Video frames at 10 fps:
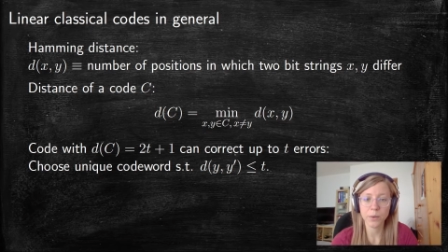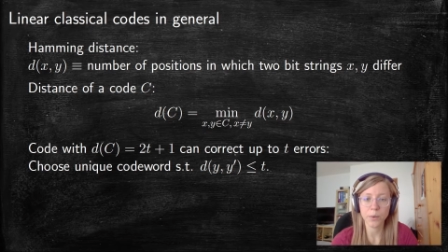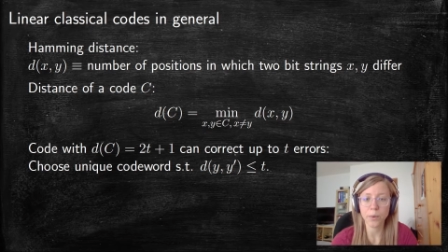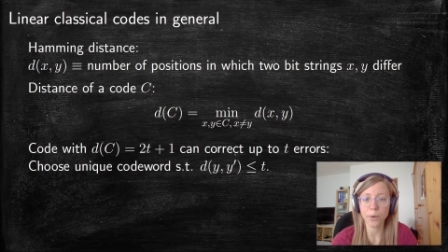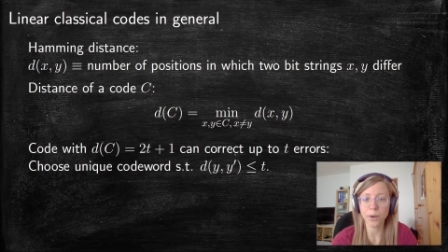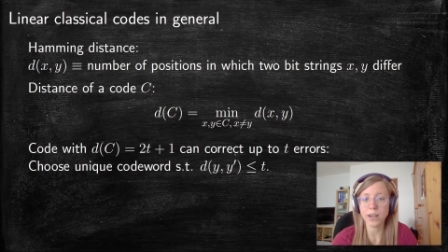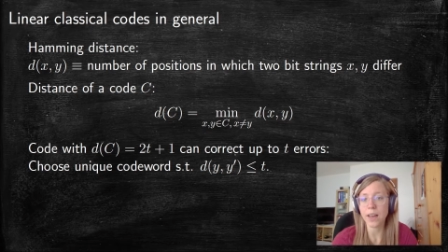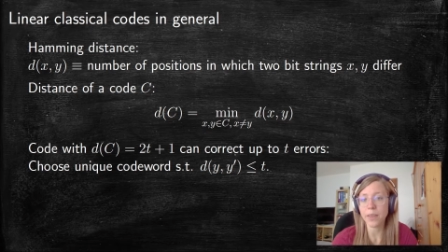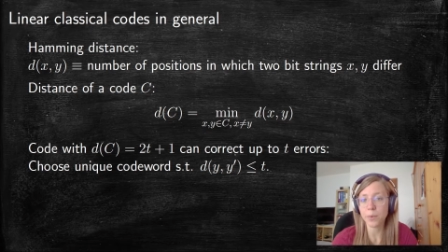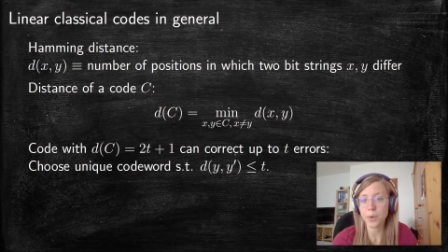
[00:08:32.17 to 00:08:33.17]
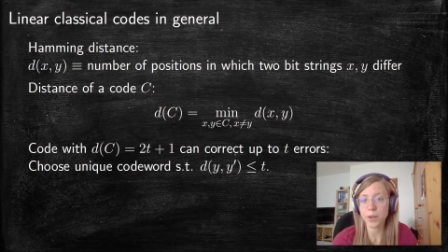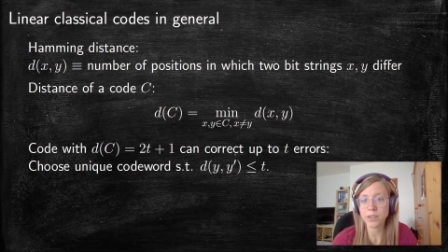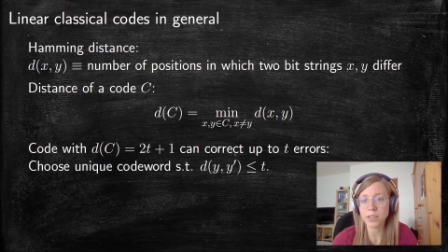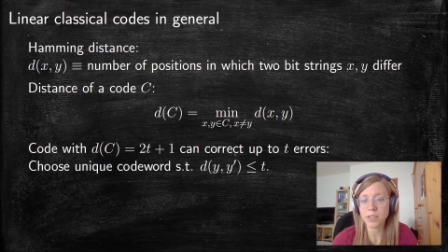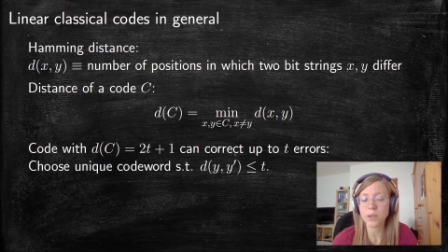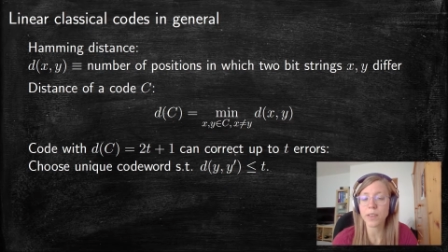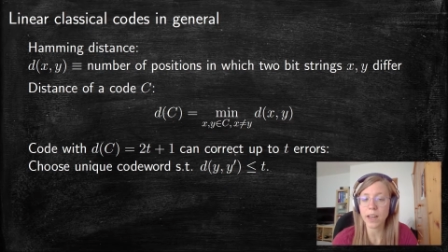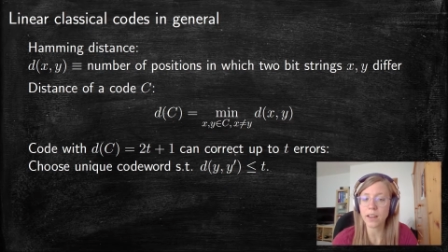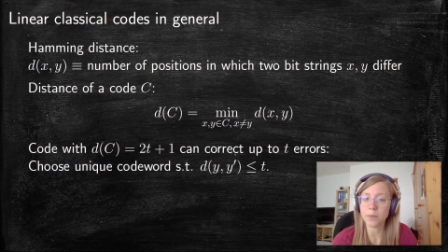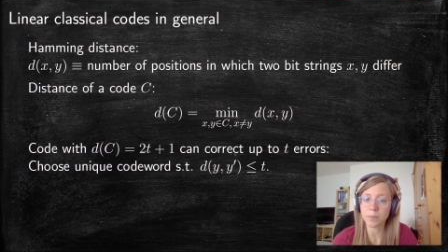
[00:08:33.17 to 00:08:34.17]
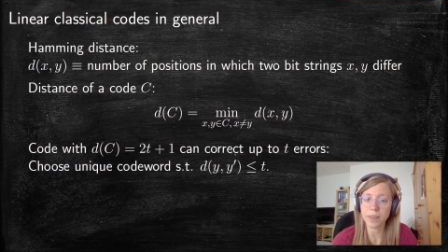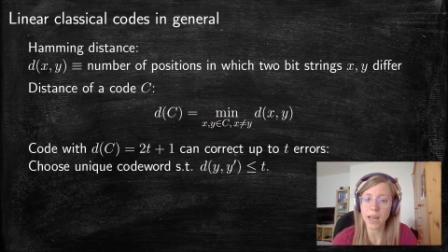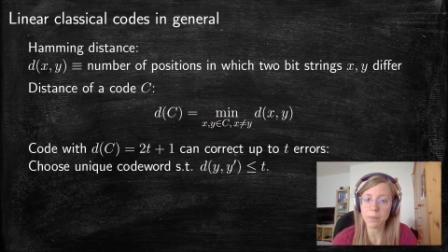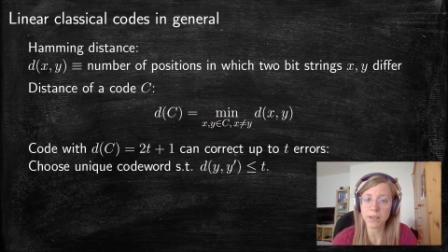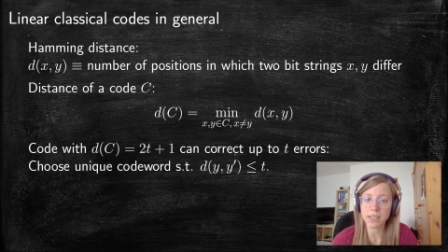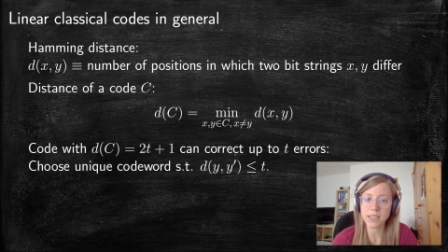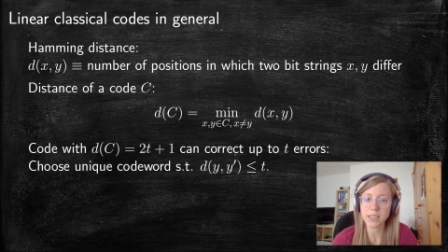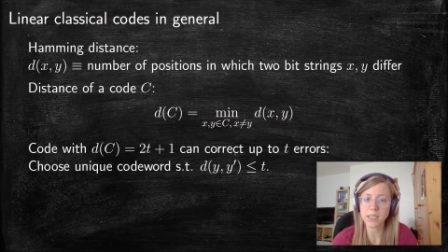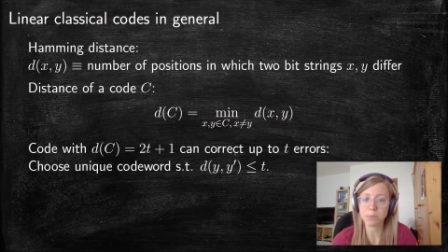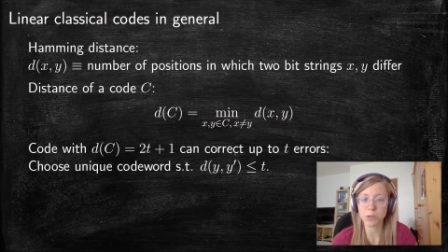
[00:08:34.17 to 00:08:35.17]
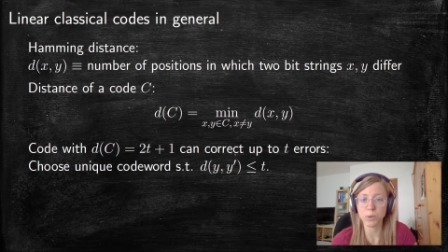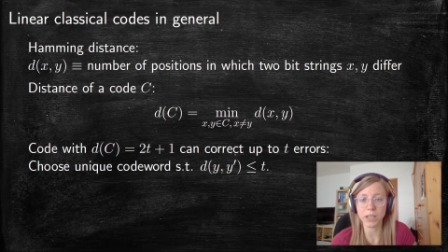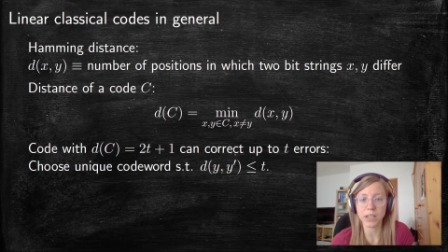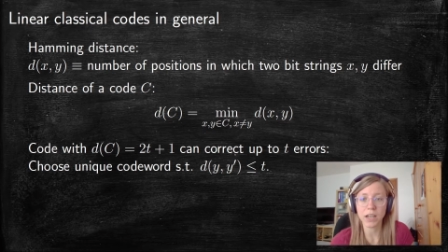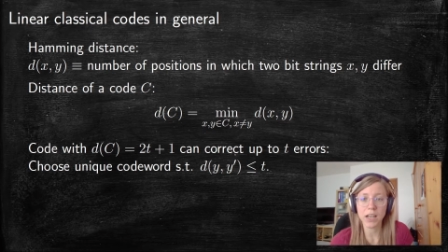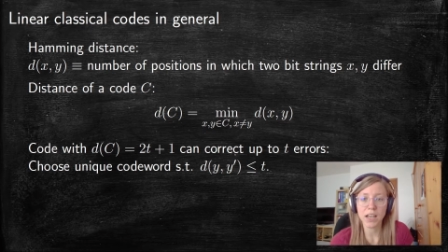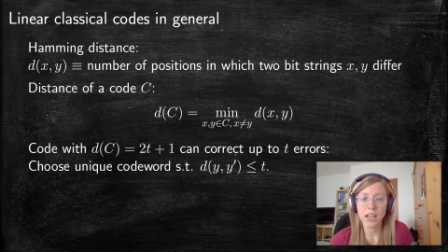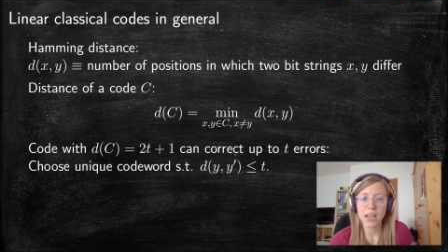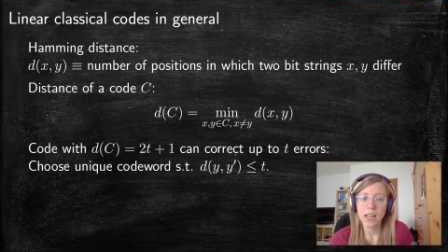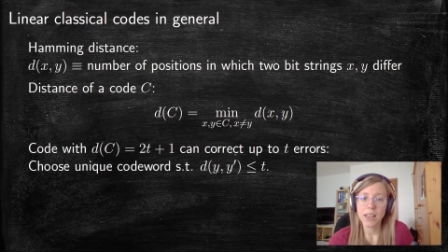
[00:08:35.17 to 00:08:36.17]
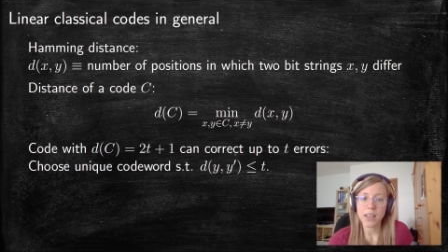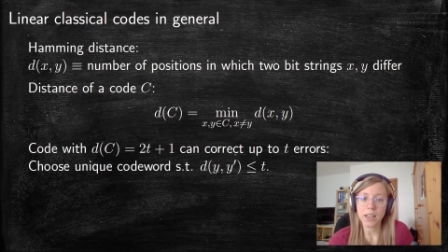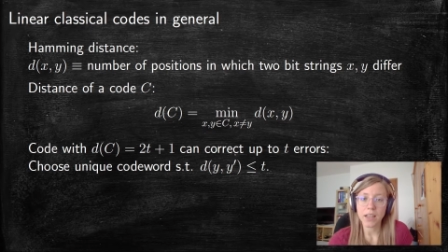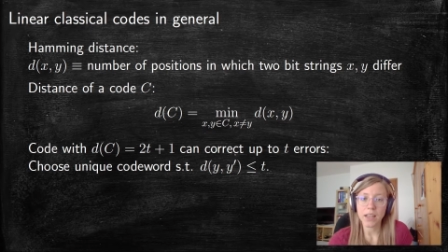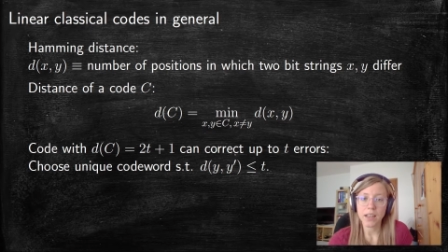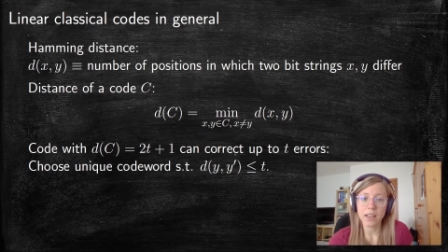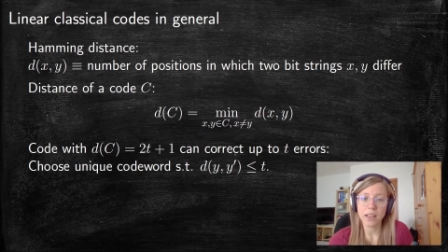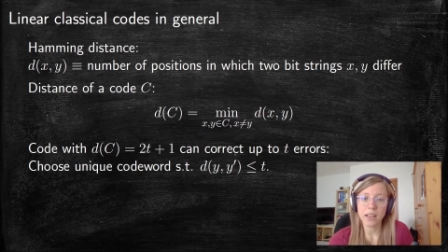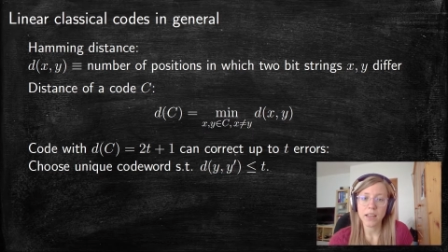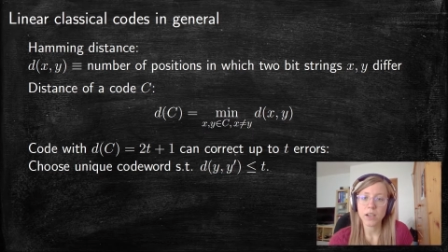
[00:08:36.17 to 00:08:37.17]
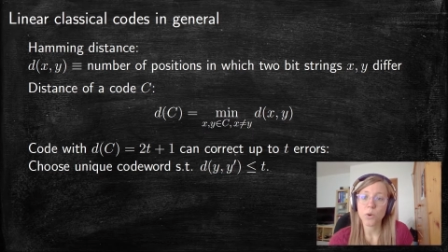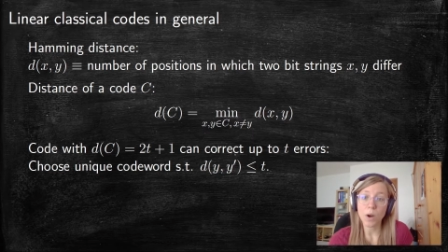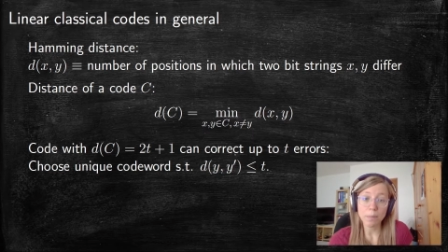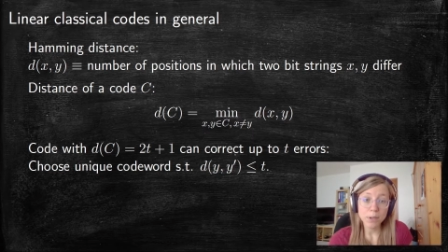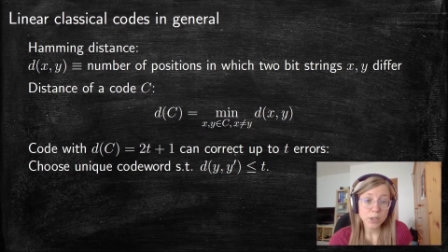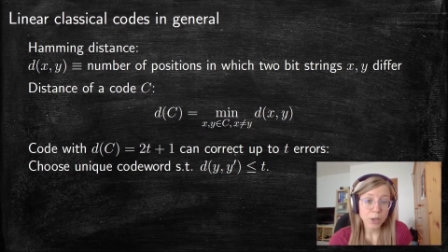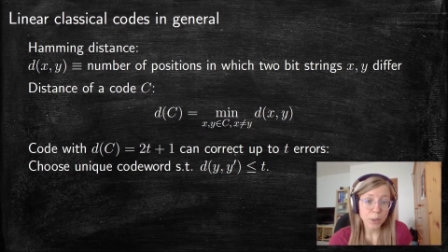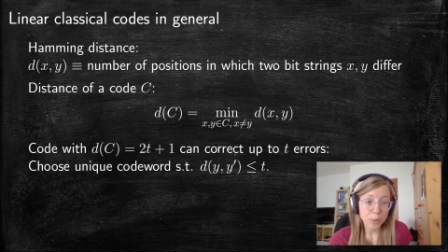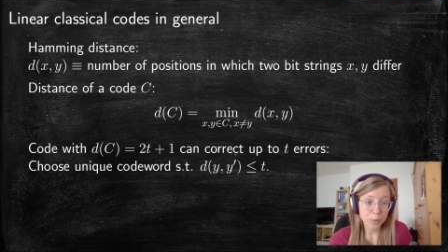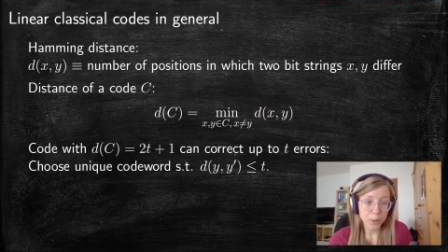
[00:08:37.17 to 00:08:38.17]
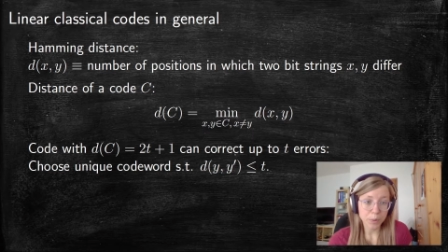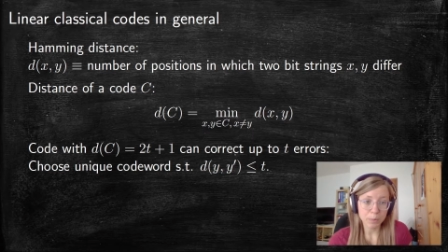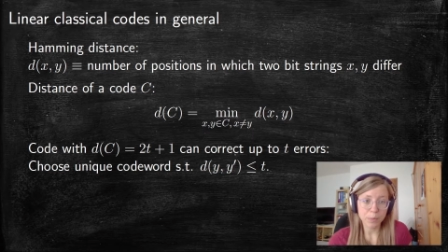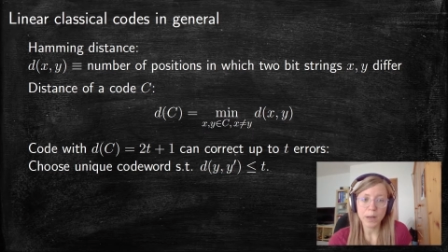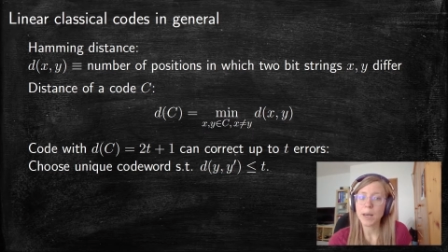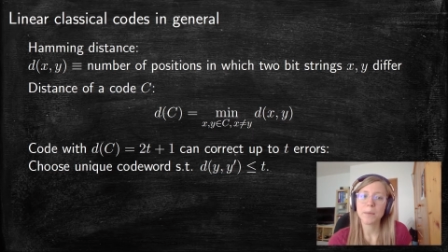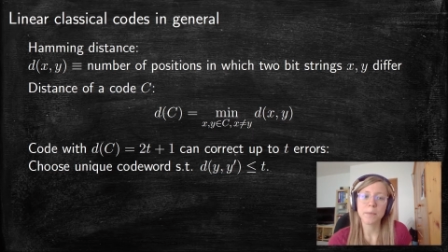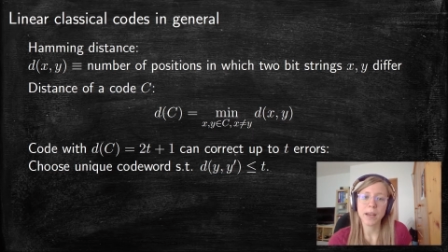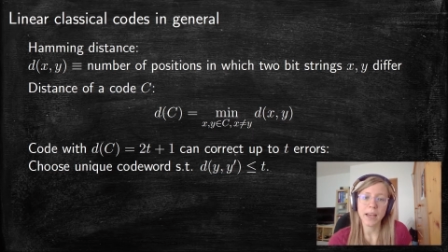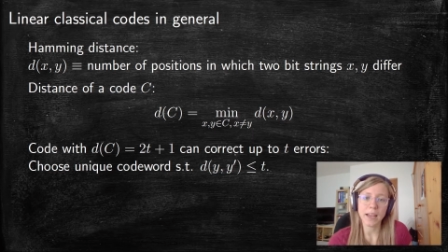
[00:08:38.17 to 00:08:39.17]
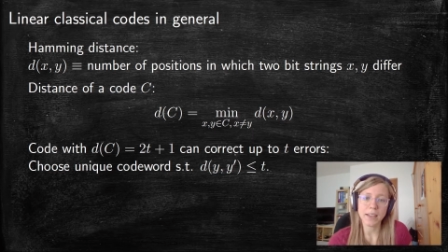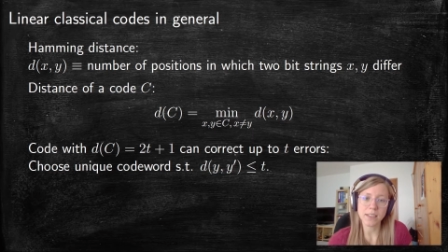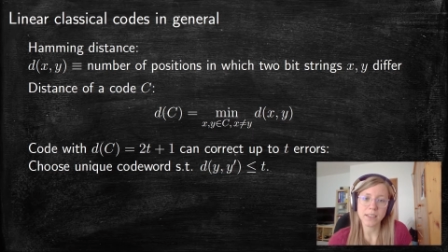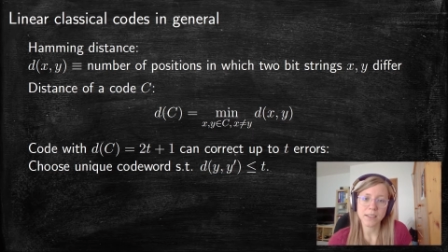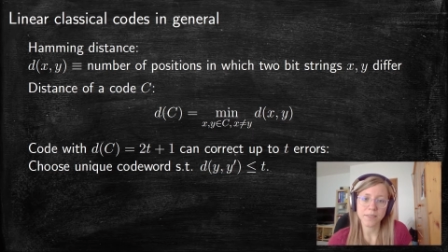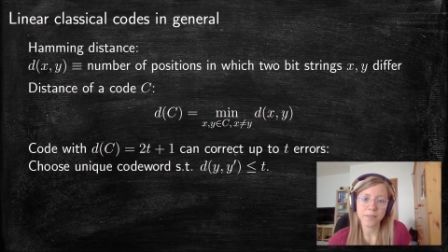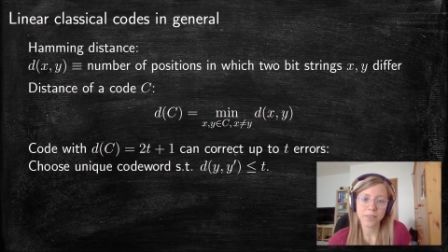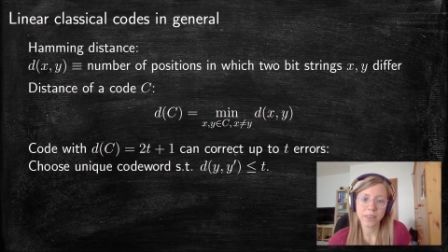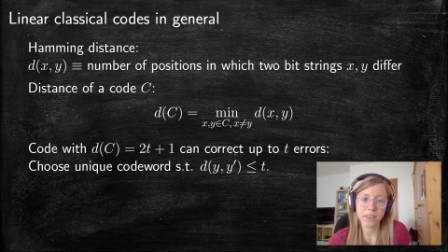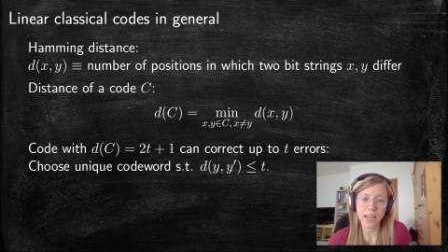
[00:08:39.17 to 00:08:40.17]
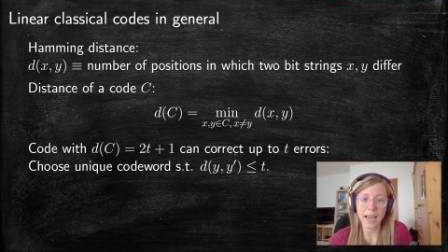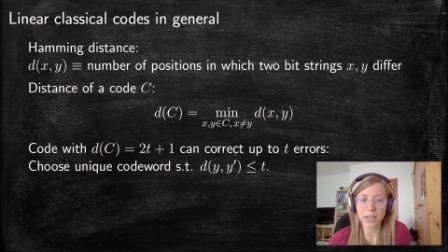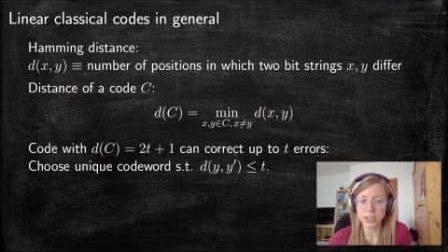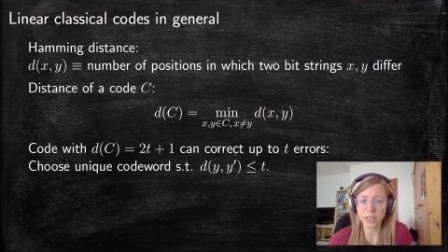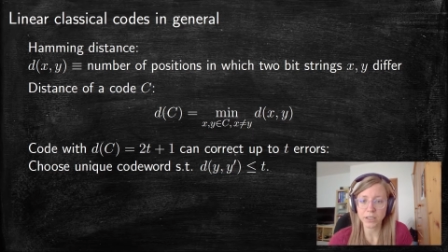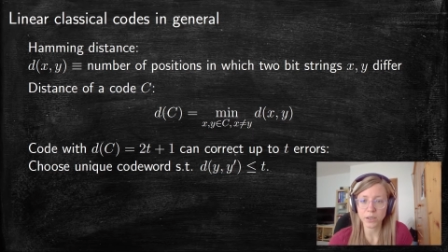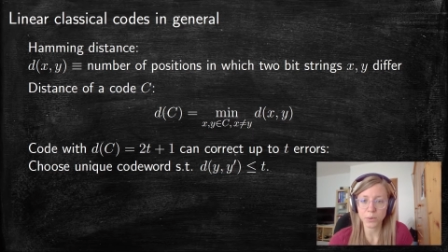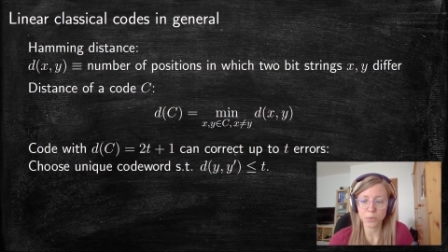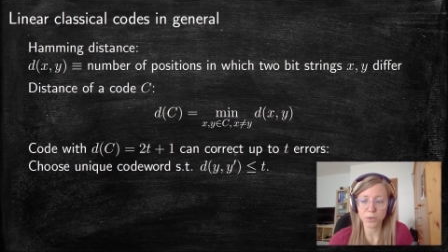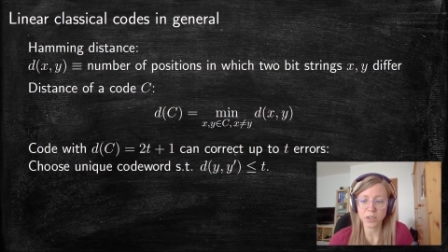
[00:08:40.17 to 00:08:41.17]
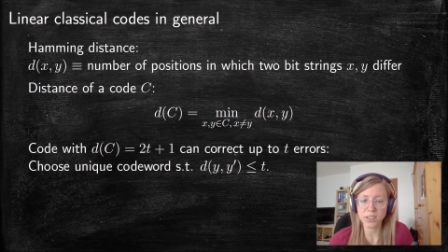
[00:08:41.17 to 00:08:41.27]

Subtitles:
Or in other words, so that the Hamming distance between the corrupted code word y prime and the actual code word.